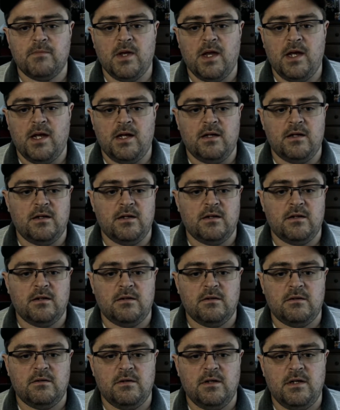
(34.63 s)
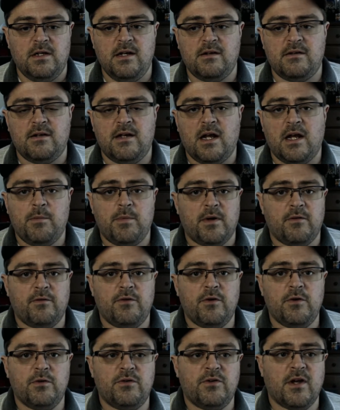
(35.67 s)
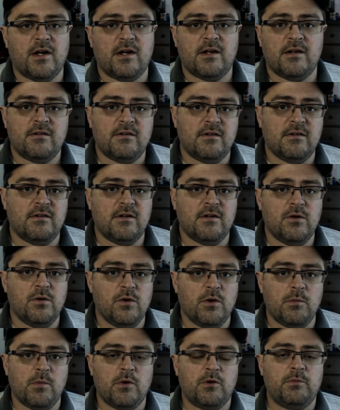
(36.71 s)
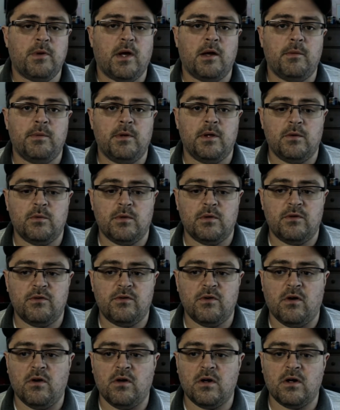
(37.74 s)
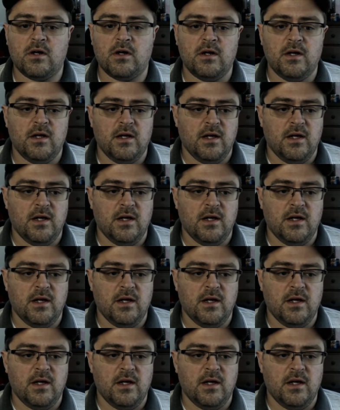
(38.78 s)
and it doesn't take but a few seconds to see who the most popular ones are.